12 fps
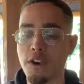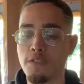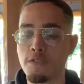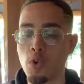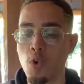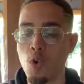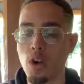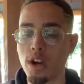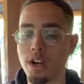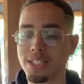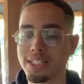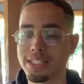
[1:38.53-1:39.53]
thousand
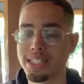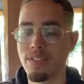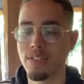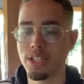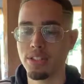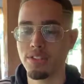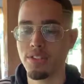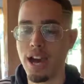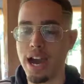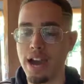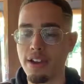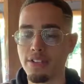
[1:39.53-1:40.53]
four hundred
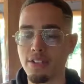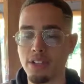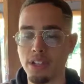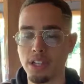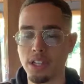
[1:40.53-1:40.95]
seventy-five dollars.